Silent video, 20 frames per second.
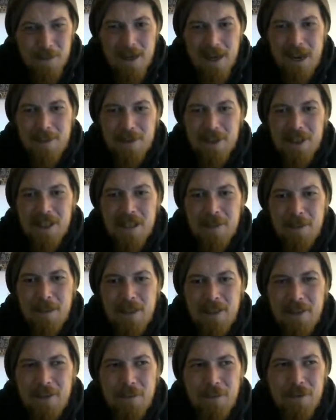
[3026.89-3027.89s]
perhaps, that's going to be
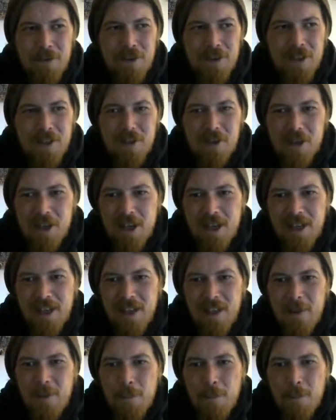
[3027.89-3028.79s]
the difference this year.